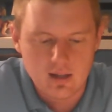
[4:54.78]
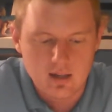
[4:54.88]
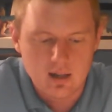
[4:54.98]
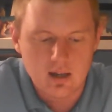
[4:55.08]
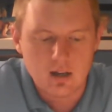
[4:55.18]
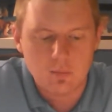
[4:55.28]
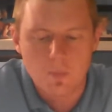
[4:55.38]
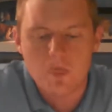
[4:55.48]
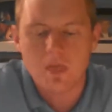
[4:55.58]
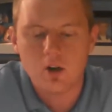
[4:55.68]

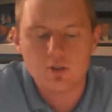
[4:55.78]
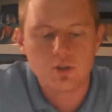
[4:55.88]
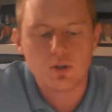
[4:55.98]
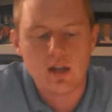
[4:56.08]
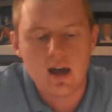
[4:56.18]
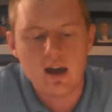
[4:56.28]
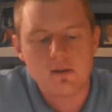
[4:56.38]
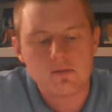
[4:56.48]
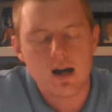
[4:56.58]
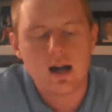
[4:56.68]
Also, they
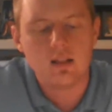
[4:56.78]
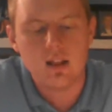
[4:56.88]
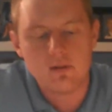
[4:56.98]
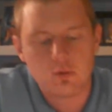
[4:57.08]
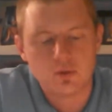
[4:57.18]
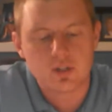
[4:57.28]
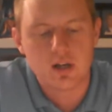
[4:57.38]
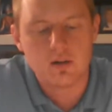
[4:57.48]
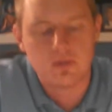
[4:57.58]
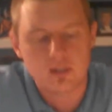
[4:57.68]
have high levels
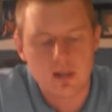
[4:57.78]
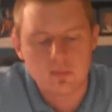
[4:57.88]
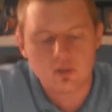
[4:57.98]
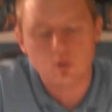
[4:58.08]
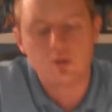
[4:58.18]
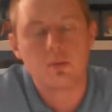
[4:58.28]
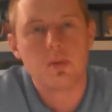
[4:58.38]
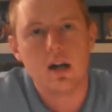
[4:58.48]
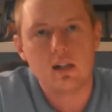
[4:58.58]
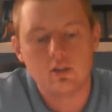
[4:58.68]
of a chemical in their
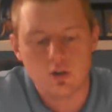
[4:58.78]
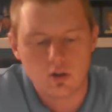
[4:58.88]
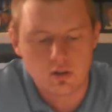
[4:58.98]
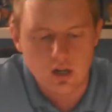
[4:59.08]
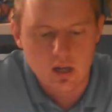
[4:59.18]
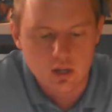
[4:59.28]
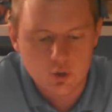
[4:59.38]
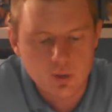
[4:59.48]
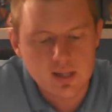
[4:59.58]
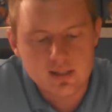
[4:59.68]
body called
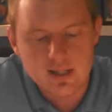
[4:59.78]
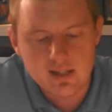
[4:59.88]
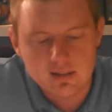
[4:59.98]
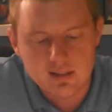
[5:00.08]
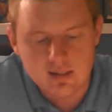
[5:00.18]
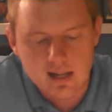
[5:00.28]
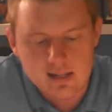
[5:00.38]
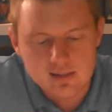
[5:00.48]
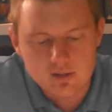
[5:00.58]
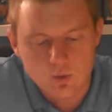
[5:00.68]
creatine
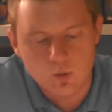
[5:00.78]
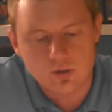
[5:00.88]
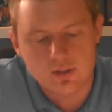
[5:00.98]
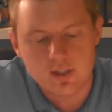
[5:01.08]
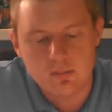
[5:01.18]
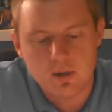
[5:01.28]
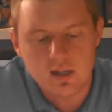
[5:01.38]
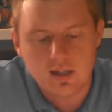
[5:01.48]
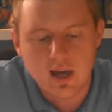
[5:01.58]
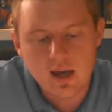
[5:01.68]
kinases, or
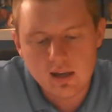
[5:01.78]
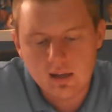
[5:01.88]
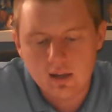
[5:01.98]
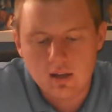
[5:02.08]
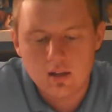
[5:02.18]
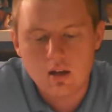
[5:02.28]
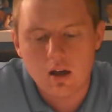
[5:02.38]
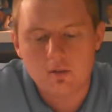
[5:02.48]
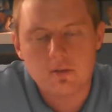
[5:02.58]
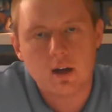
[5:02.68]
CPK,
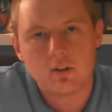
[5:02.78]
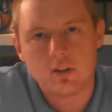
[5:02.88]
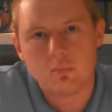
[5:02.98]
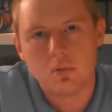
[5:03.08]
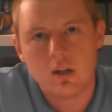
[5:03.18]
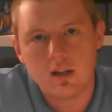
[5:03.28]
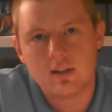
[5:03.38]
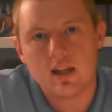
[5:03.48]
found in the blood.